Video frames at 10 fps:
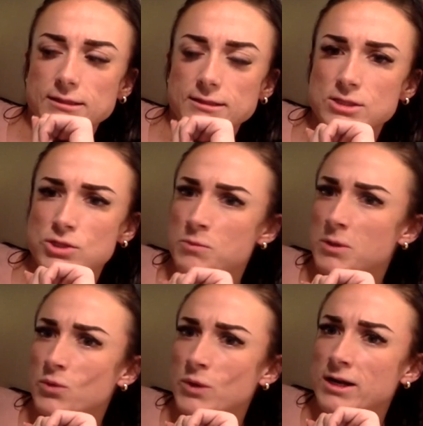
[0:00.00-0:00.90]
super
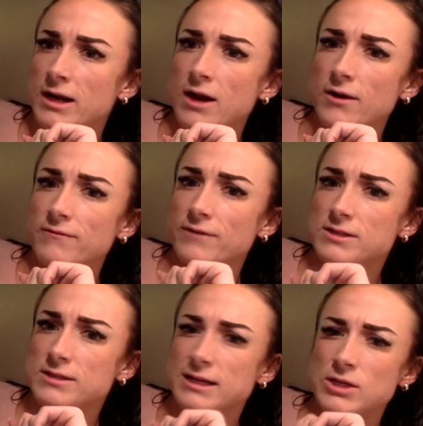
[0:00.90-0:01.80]
weirded out at
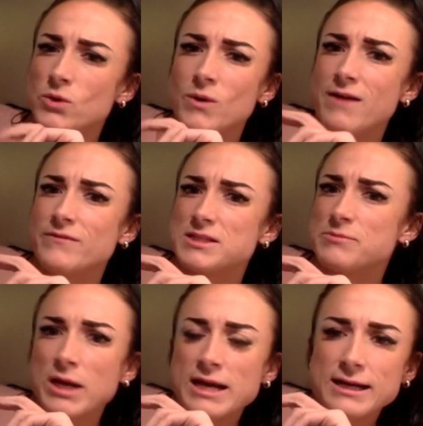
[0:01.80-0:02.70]
first, like, you don't have a
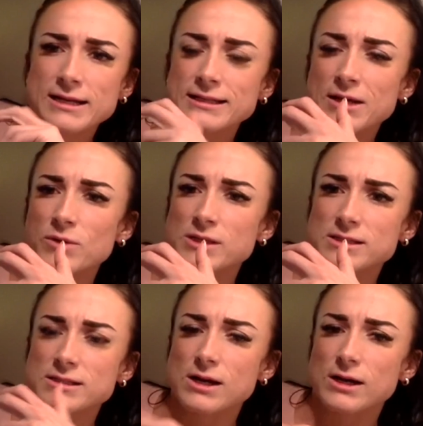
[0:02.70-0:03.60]
spray gun, like what
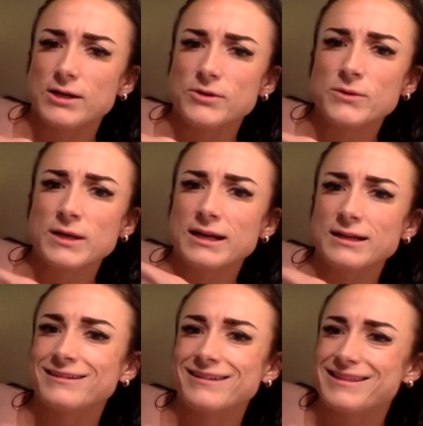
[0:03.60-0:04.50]
are you
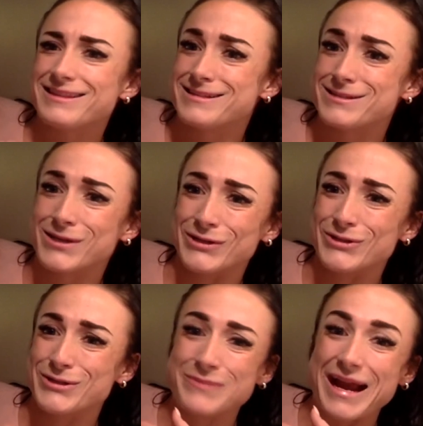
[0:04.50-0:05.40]
doing? Like, this is gonna
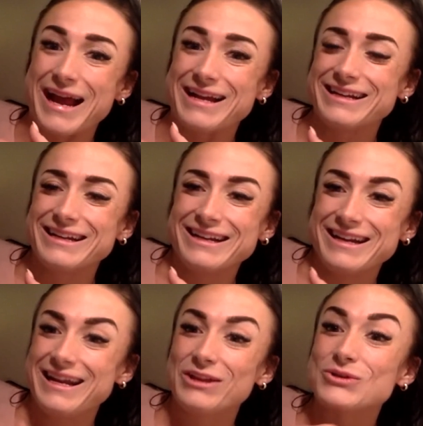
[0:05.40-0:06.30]
look bad.
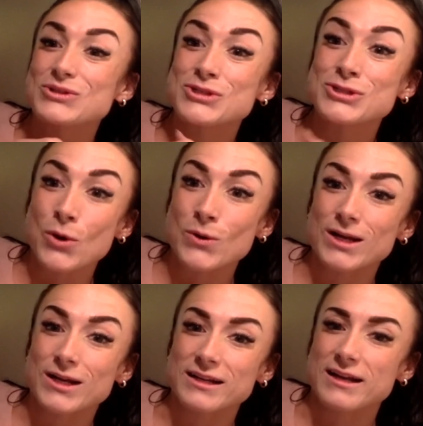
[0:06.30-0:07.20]
It looked so
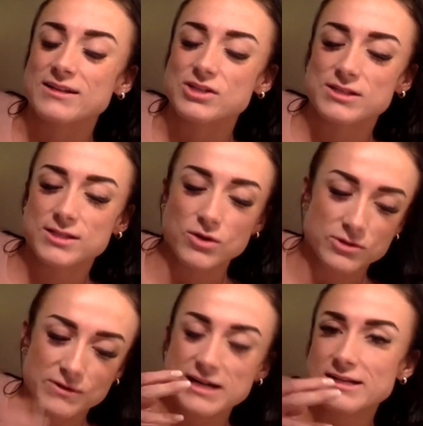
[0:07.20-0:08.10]
good, and it just soaked
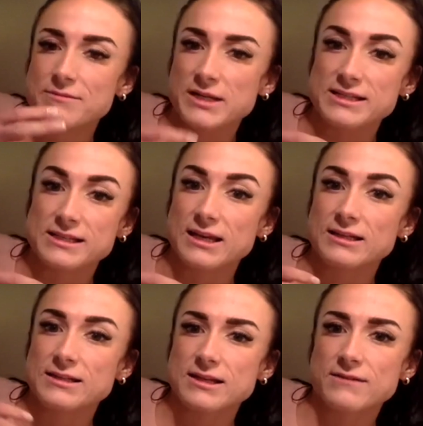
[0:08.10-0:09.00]
right into my skin
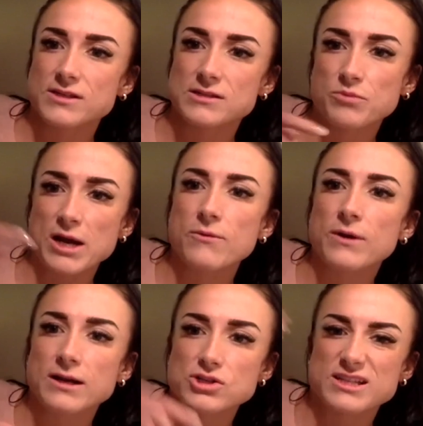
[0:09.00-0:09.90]
instead of the spray
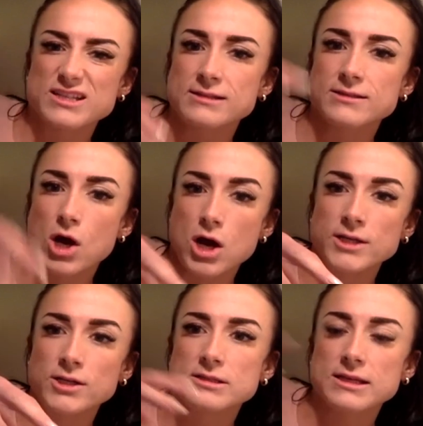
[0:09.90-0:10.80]
where it just sits on
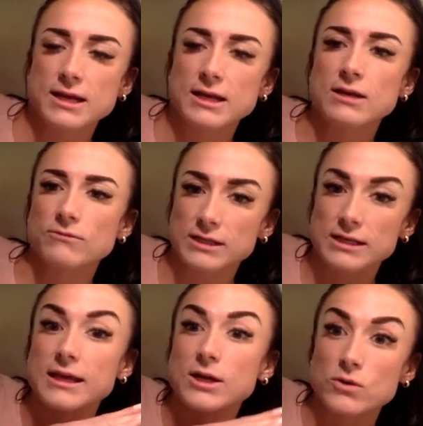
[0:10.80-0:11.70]
your skin. It really
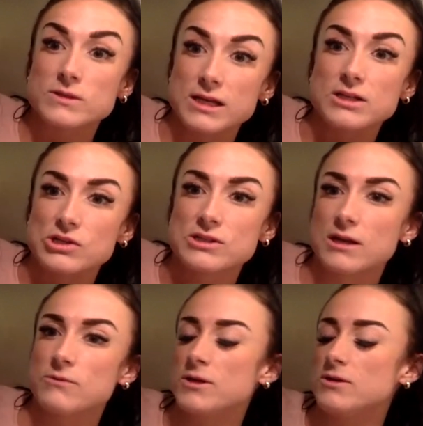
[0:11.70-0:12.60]
like goes in your
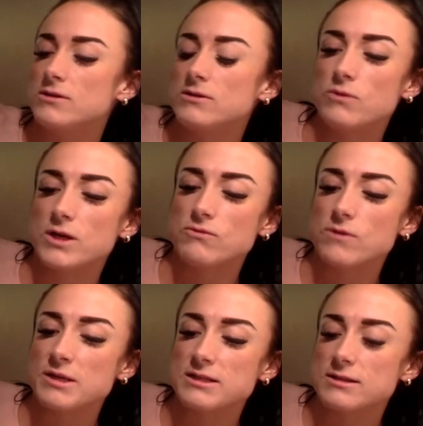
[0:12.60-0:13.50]
skin when you
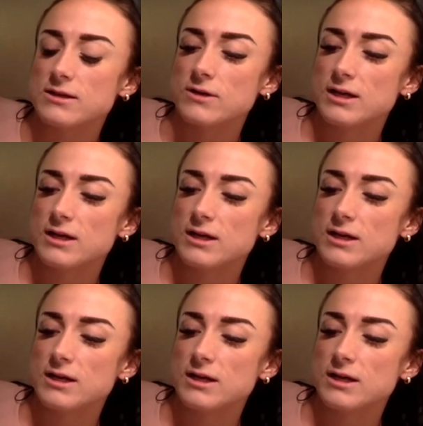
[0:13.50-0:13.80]
rub it. So